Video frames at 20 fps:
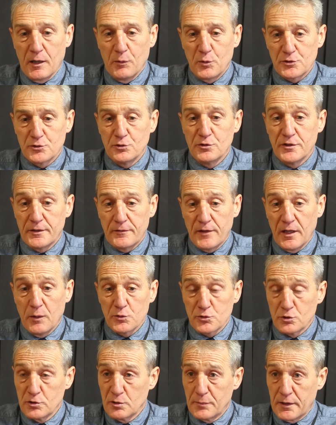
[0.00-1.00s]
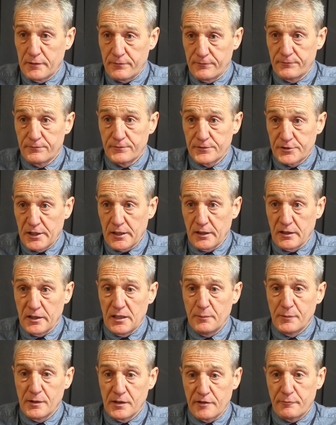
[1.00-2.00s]
that was only my second
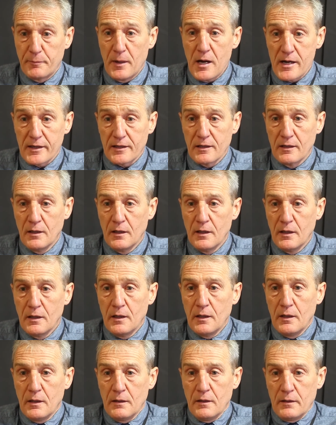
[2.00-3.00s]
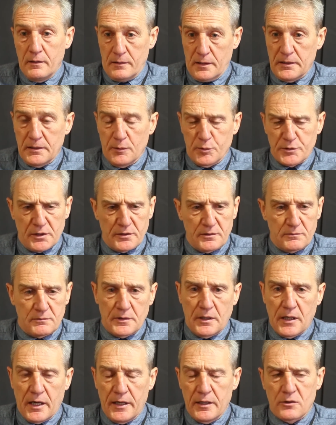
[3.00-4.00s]
game at left back, and there was a
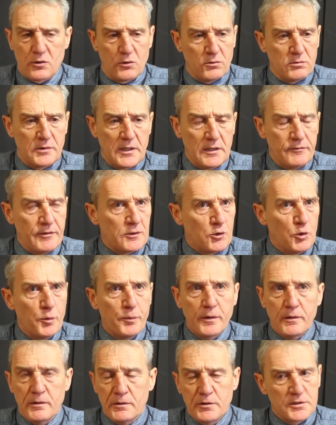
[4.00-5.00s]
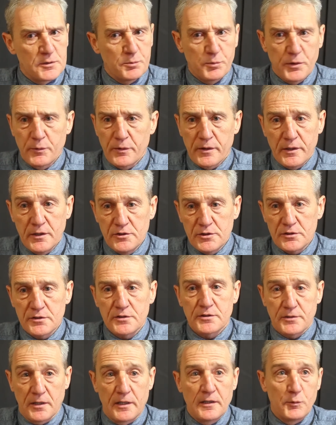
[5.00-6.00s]
guy called Davy Cooper that used to play with
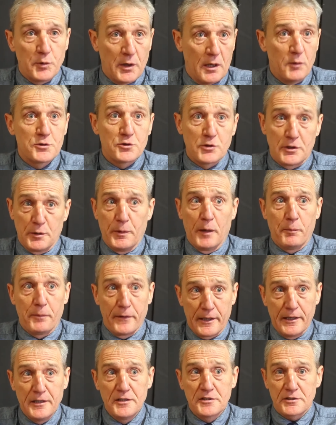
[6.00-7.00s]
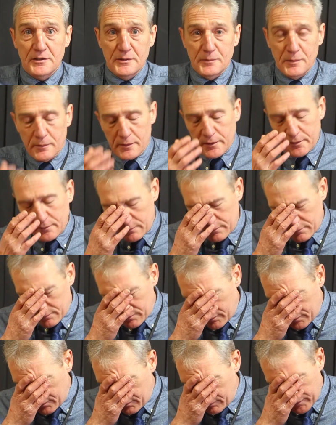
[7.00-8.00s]
Rangers, and I was going to be up against him. I'm like,
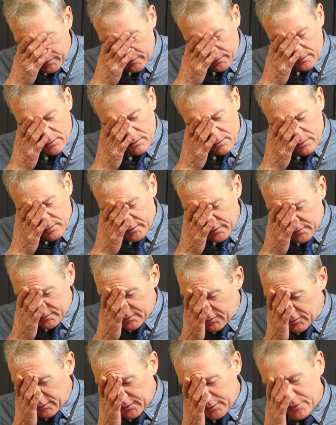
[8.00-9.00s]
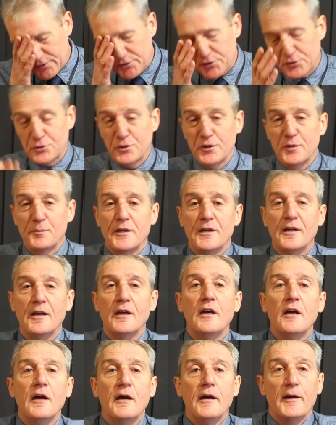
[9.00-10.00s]
no, my God, it's going to destroy me.
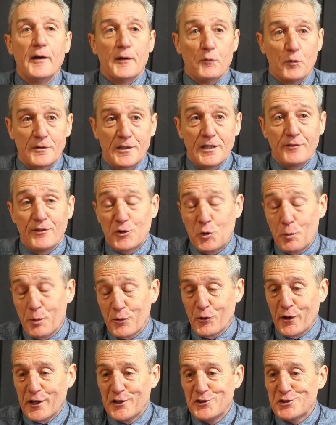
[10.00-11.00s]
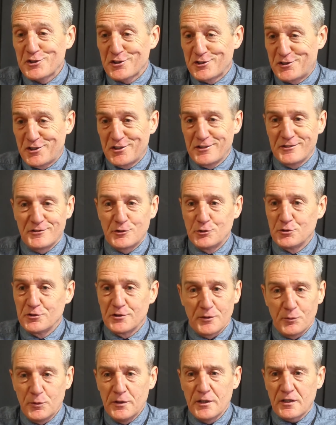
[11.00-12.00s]
Well, Davy Cooper got injured
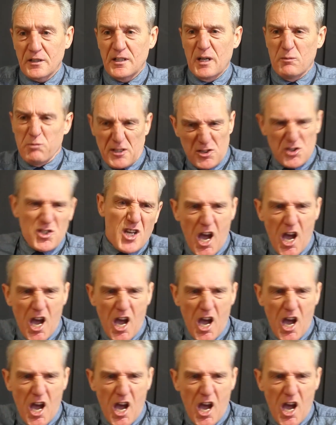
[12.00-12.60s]
during the week, and I'm like,